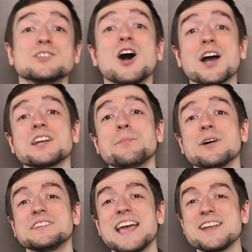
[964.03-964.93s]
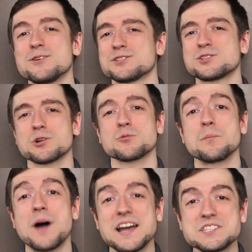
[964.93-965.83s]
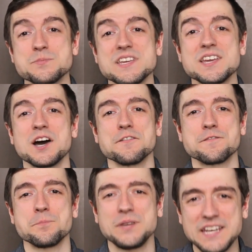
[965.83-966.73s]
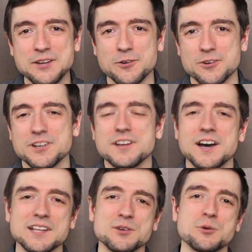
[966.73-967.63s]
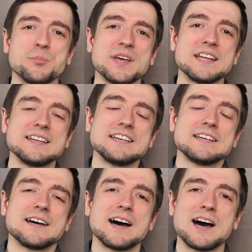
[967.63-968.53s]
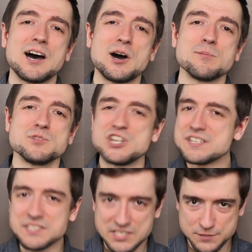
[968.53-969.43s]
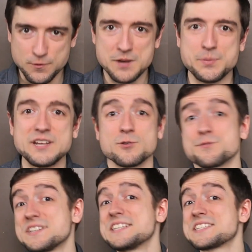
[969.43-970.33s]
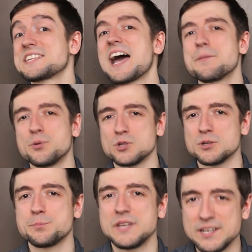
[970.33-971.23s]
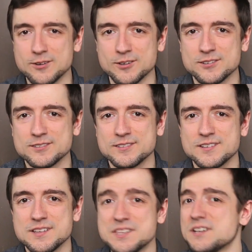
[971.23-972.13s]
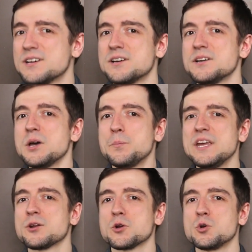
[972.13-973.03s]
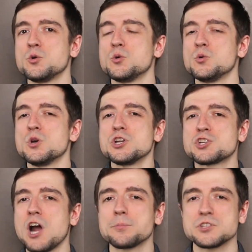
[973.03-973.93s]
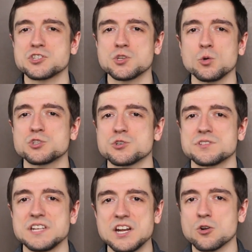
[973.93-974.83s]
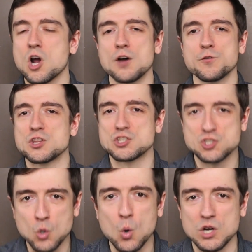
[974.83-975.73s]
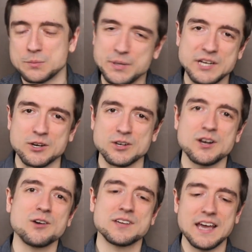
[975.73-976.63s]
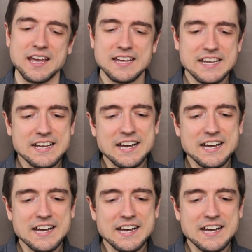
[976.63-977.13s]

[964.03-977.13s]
Talking about Daniel sort of reminds me of Peter a little bit. Jesus's friend Peter, the disciple Peter. The Peter who chopped the soldier's ear off with a sword, Peter, okay?